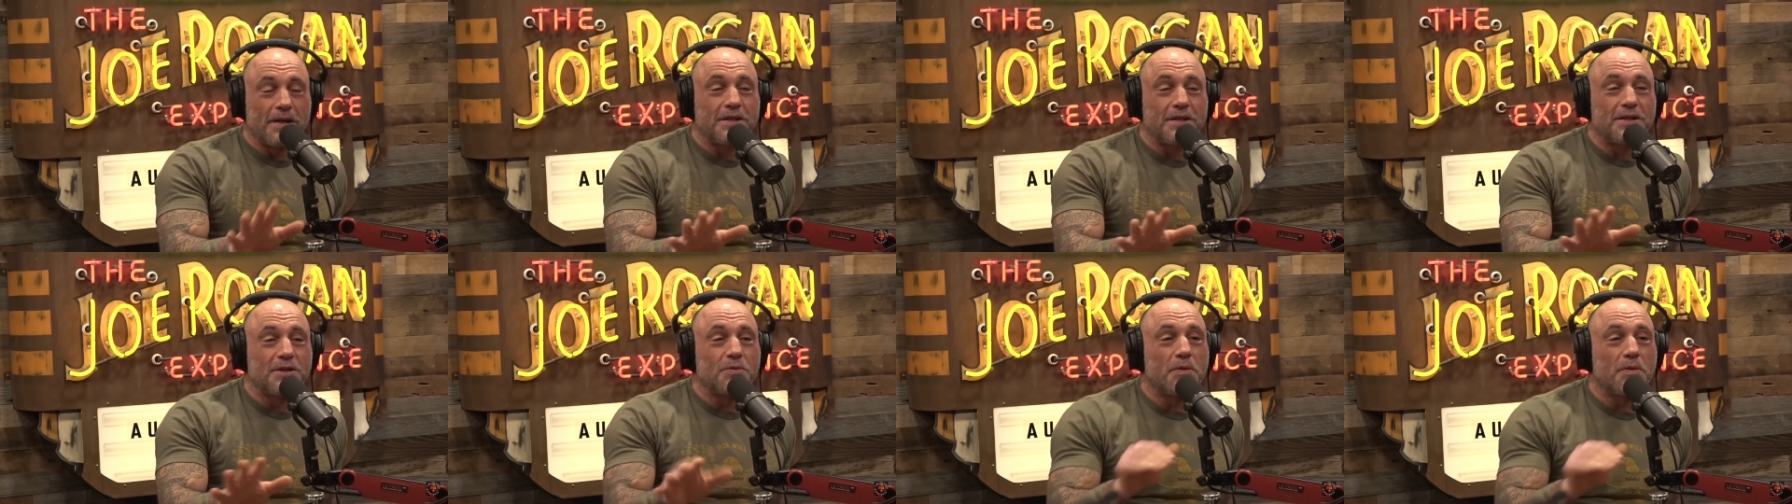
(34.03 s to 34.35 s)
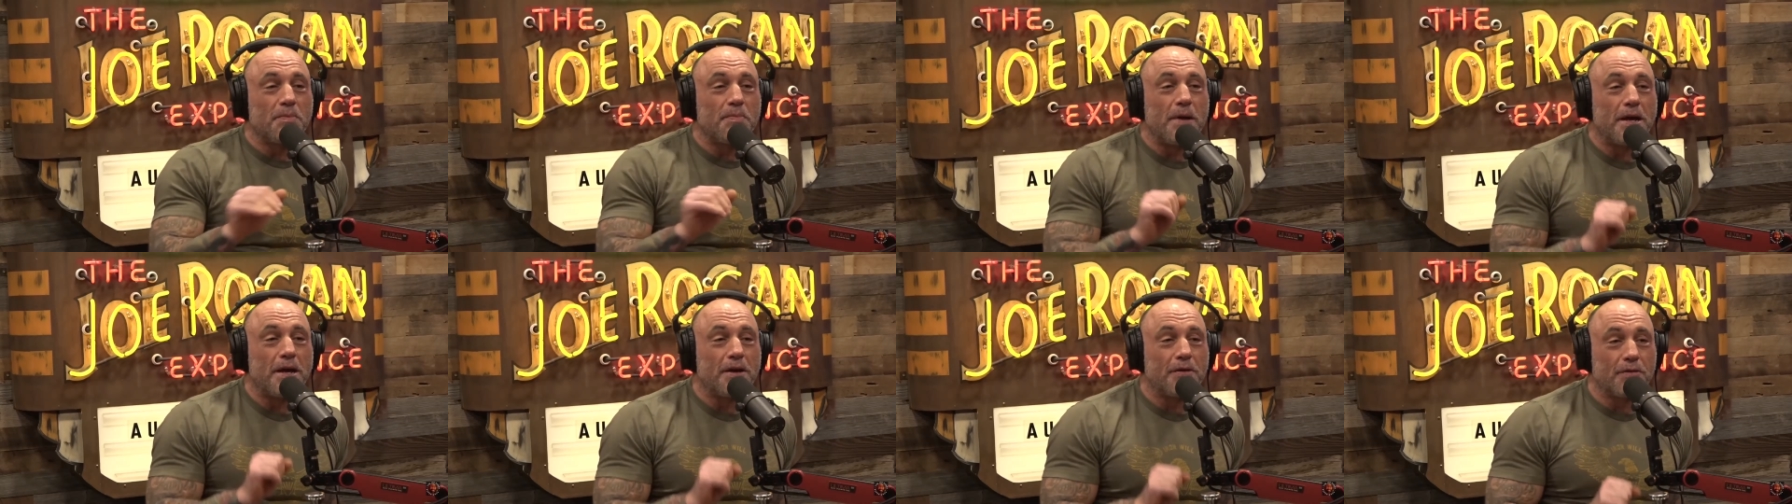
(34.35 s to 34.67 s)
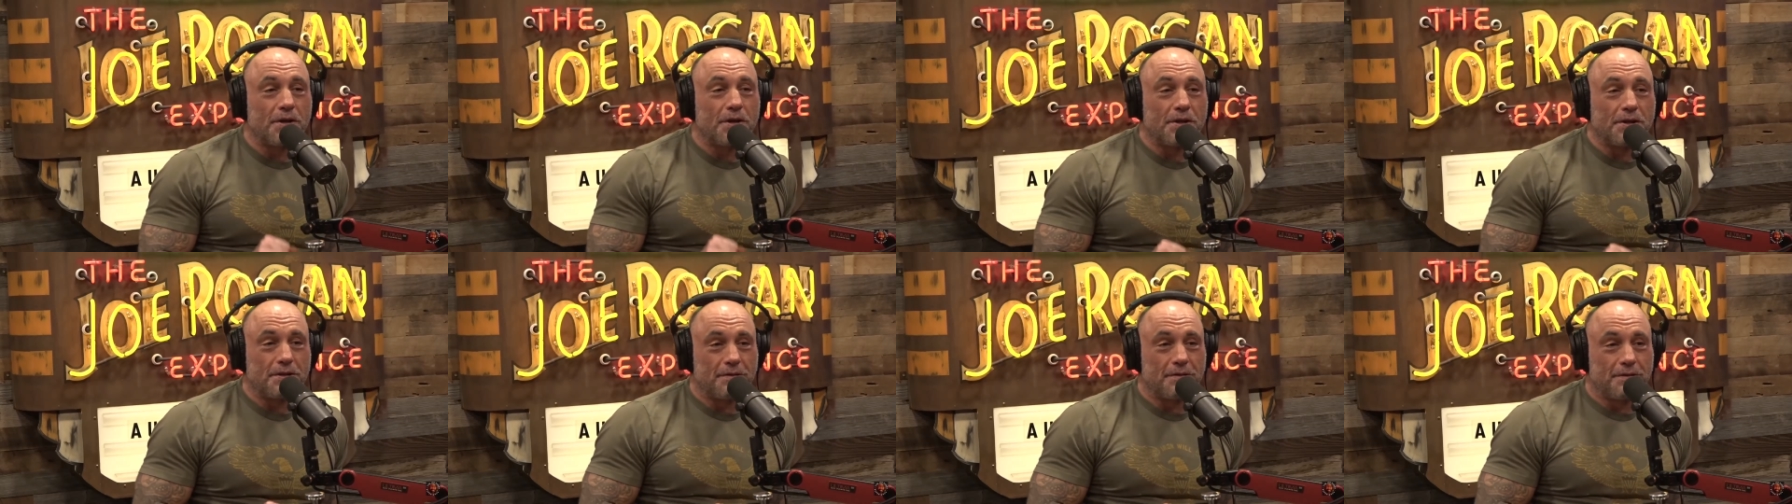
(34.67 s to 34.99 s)
places with
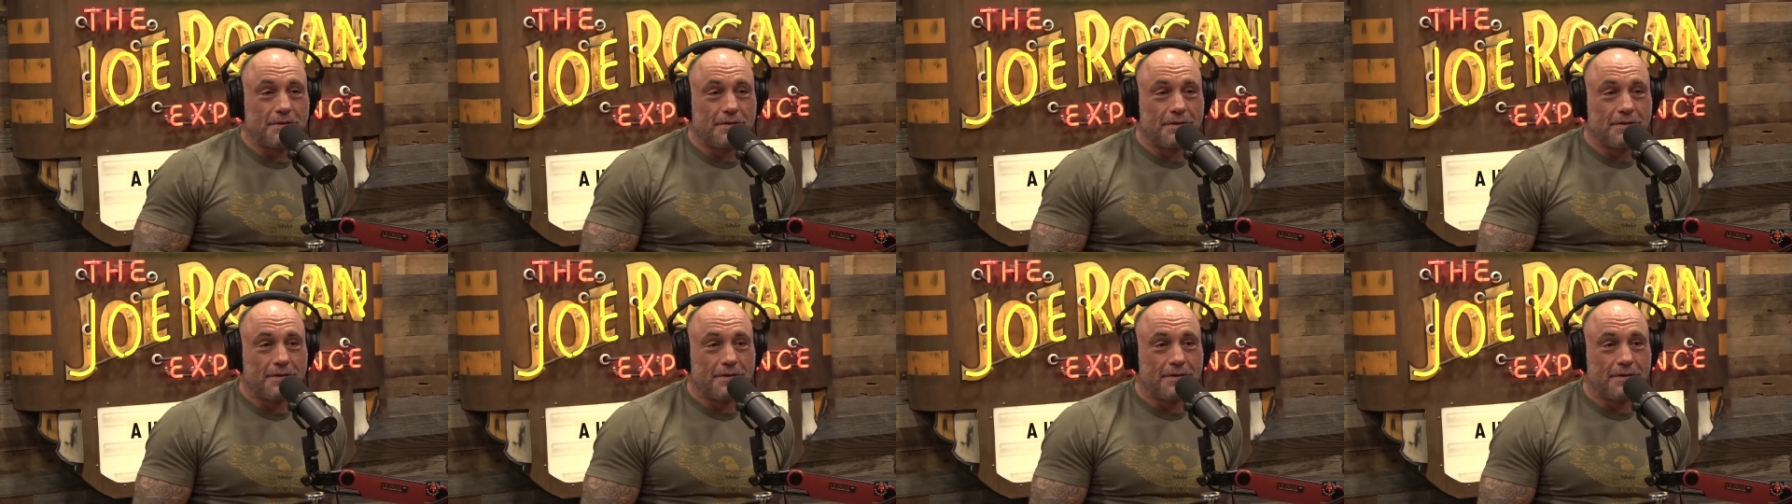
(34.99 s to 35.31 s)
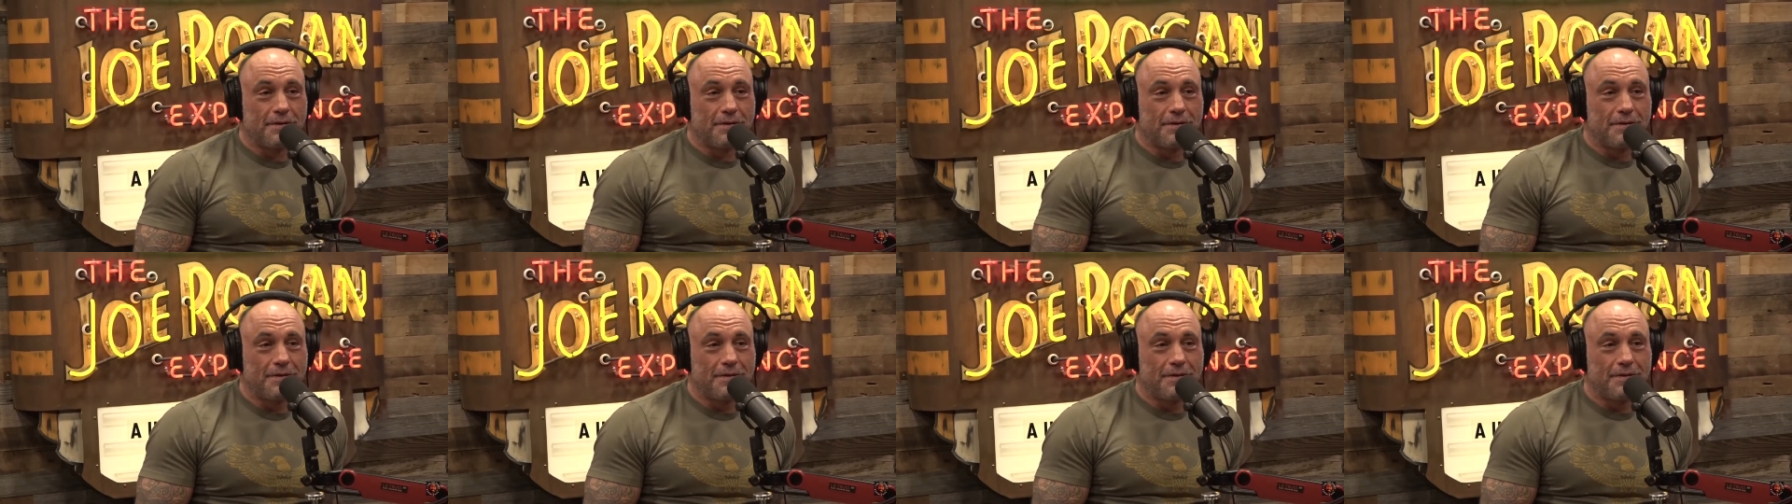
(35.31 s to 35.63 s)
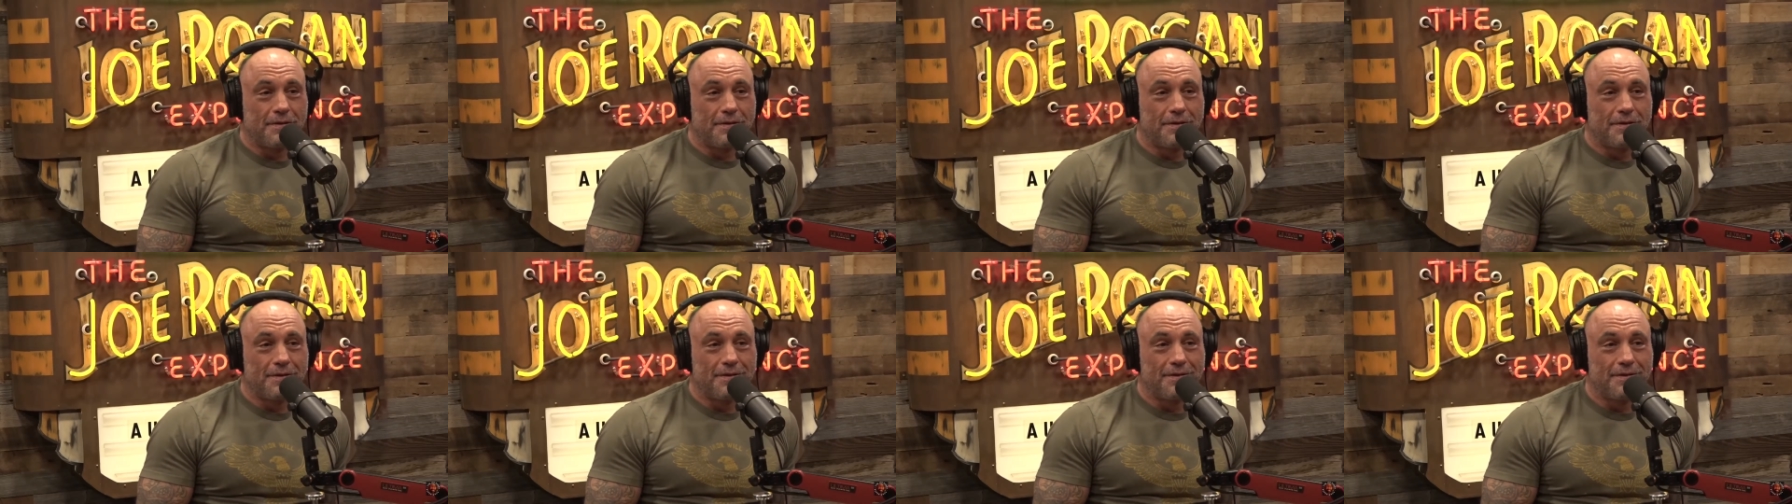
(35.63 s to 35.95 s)

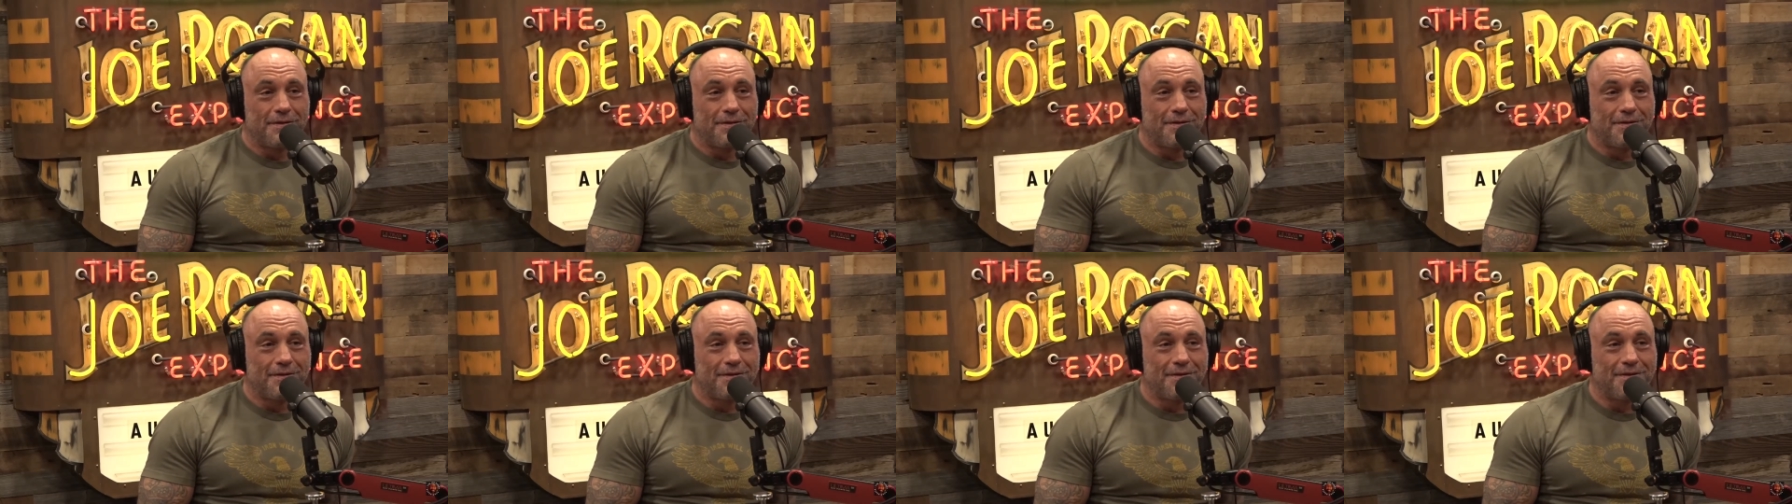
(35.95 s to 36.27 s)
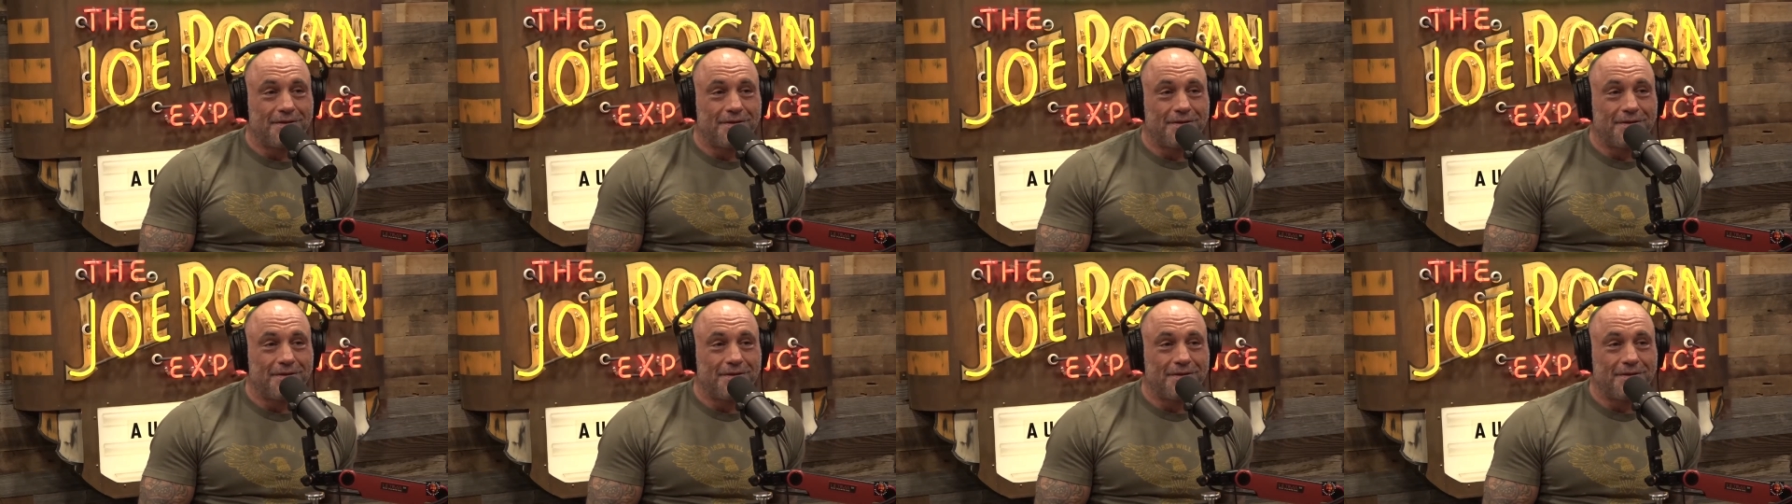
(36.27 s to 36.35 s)
bakeries.